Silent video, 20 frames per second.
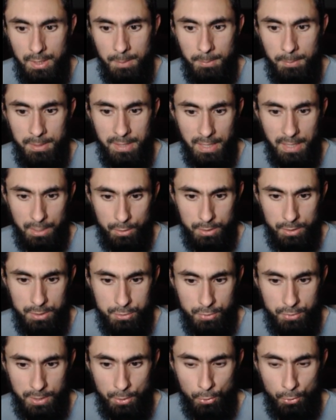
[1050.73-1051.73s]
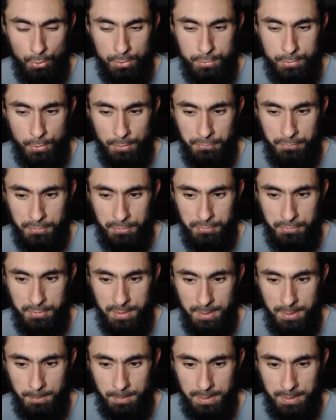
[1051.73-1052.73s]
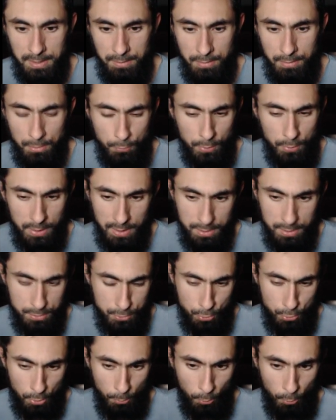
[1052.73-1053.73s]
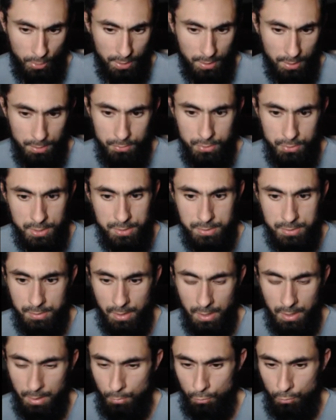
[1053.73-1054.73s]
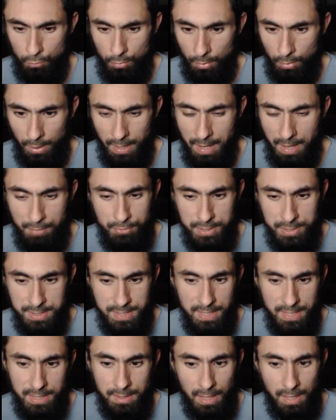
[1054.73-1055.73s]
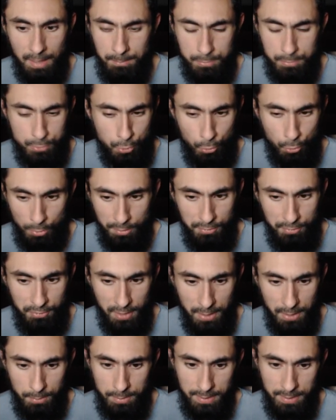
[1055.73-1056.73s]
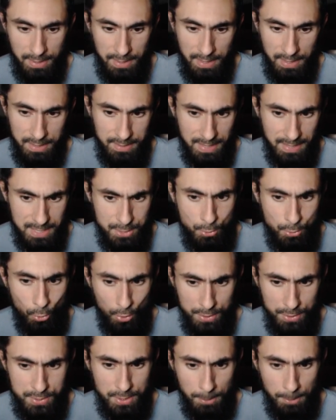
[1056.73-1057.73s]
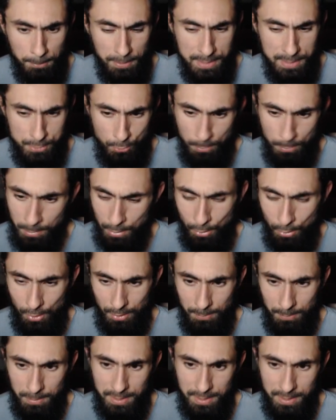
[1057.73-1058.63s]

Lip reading: But yeah, we're going to try to hold top 50, but even if we get into top 100 every day, I'm totally fine with that, and that's honestly the place we belong.